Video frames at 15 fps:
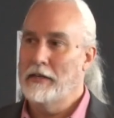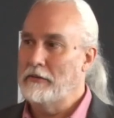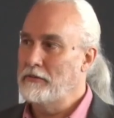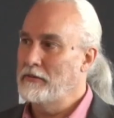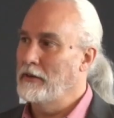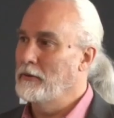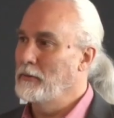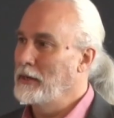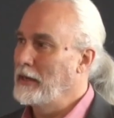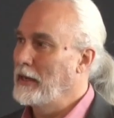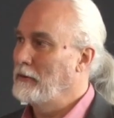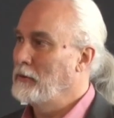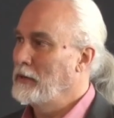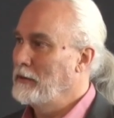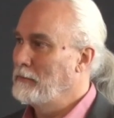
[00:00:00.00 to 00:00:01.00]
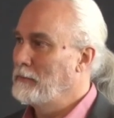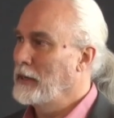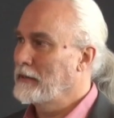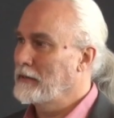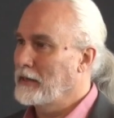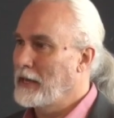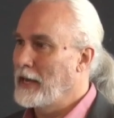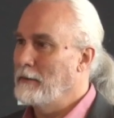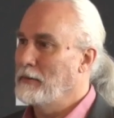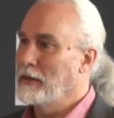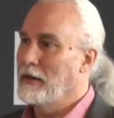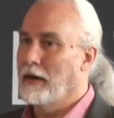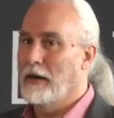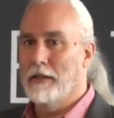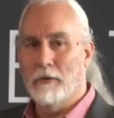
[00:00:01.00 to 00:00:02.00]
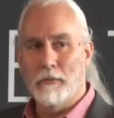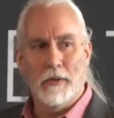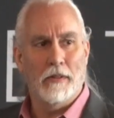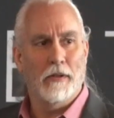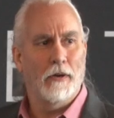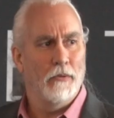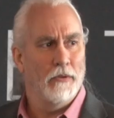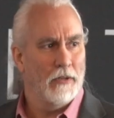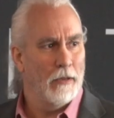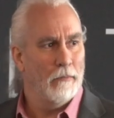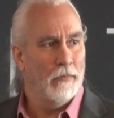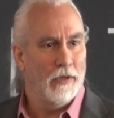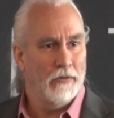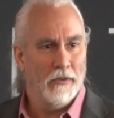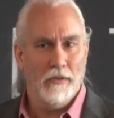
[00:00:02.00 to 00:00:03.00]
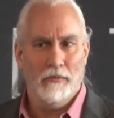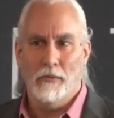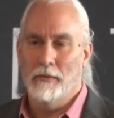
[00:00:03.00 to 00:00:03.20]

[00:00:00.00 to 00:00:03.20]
And so we picked a KPI that we thought was ambitious.